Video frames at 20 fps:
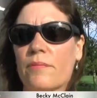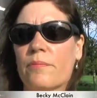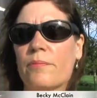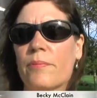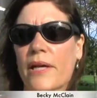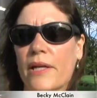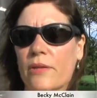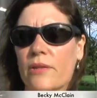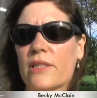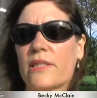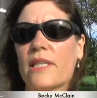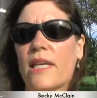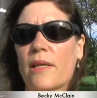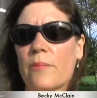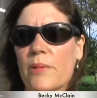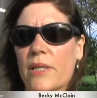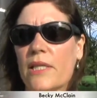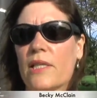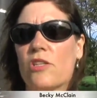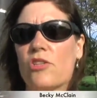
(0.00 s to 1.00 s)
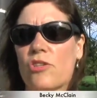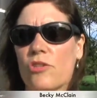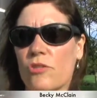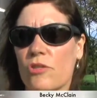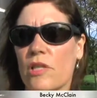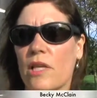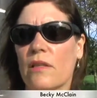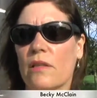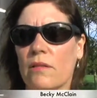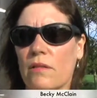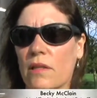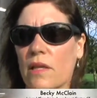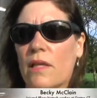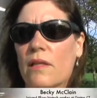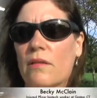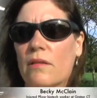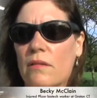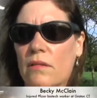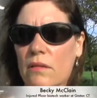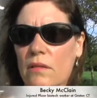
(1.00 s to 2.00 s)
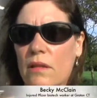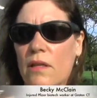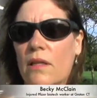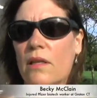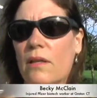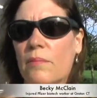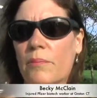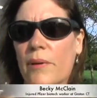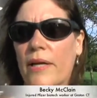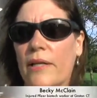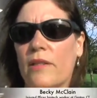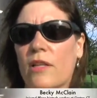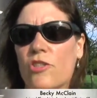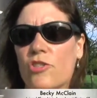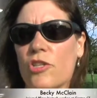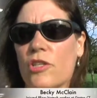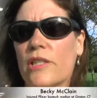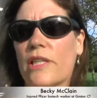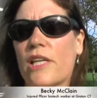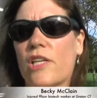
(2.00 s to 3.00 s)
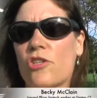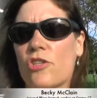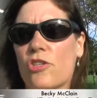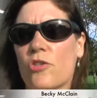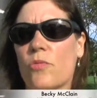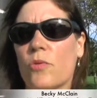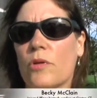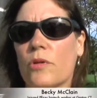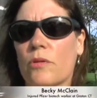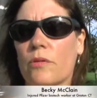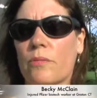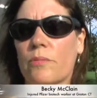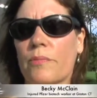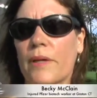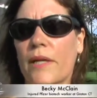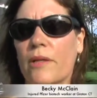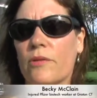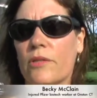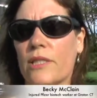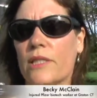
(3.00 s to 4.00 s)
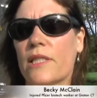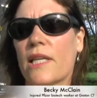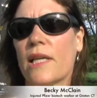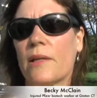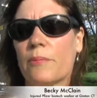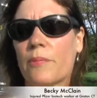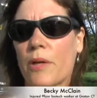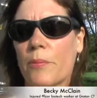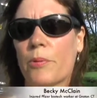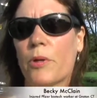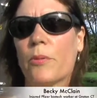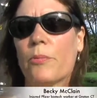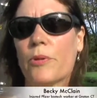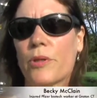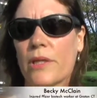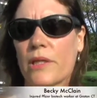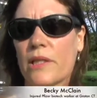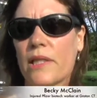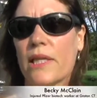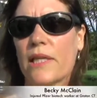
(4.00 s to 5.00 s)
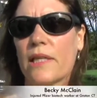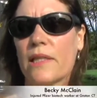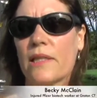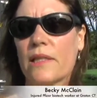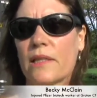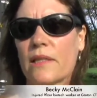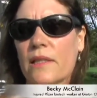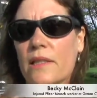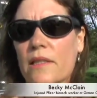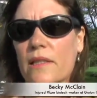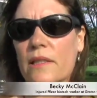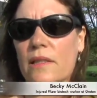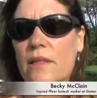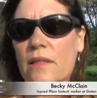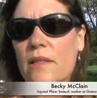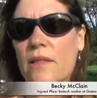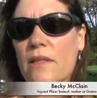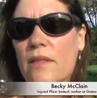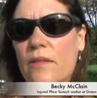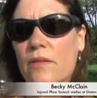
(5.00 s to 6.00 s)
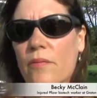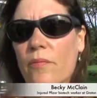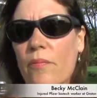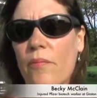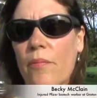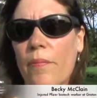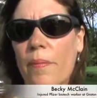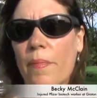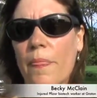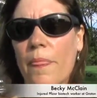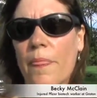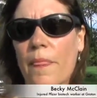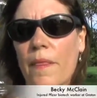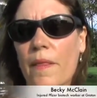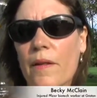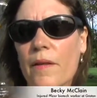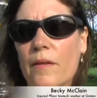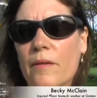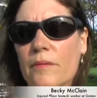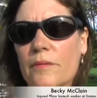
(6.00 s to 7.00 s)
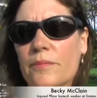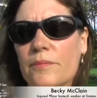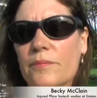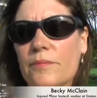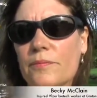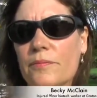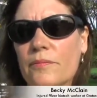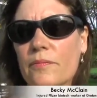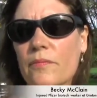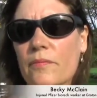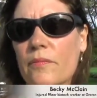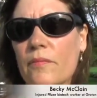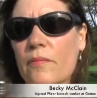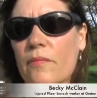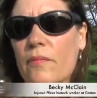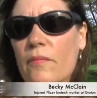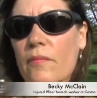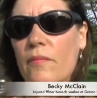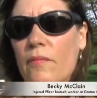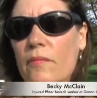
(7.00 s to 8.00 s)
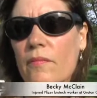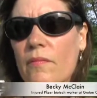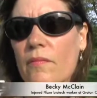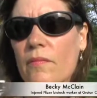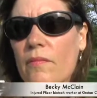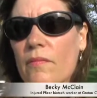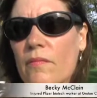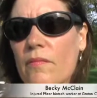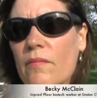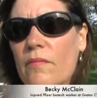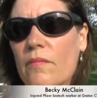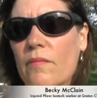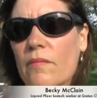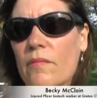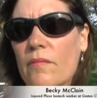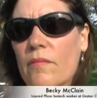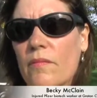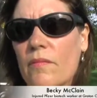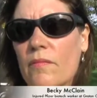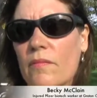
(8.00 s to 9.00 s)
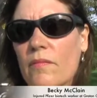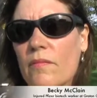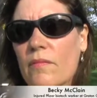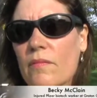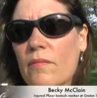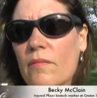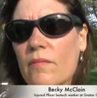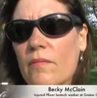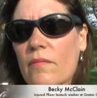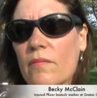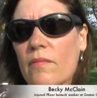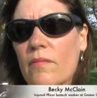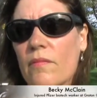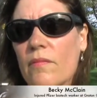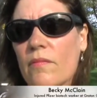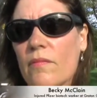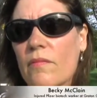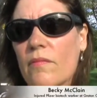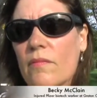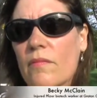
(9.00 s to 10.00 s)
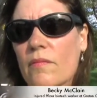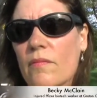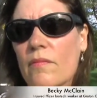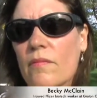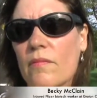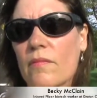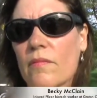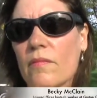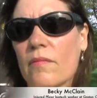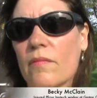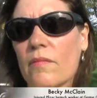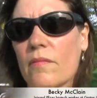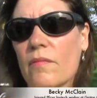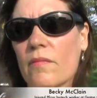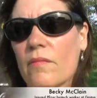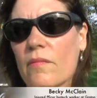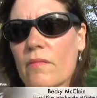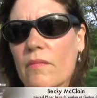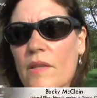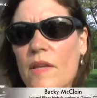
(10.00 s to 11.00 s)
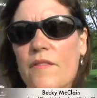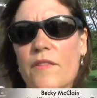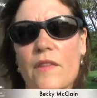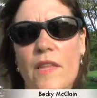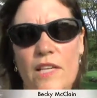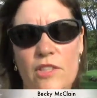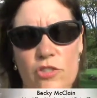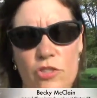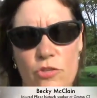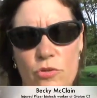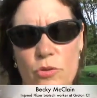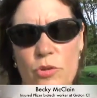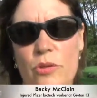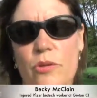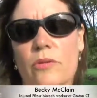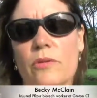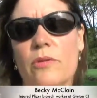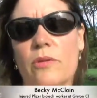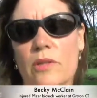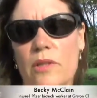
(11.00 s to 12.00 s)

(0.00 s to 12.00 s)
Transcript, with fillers: biocontainment issues that, that uh, biological agents weren't biocontained appropriately. So other people are getting sick at this facility and OSHA knows about it, but they have not done an inspection. That's true.